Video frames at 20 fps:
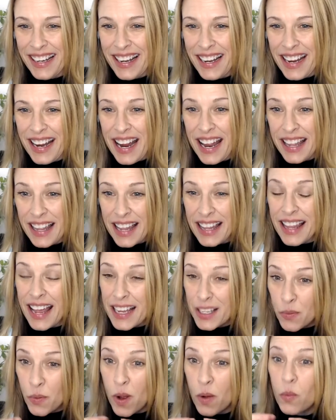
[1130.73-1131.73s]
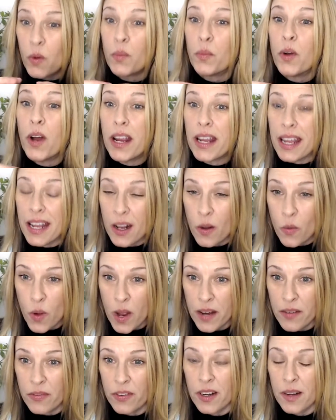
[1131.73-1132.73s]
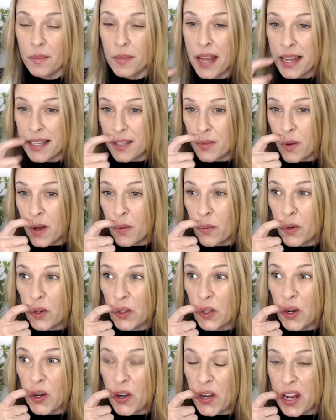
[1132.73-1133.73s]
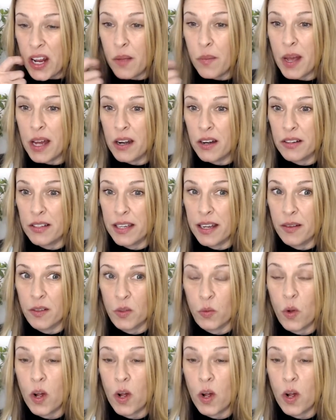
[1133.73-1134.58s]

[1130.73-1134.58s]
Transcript: And that's what we're breaking away from. That's what we're learning about ourselves.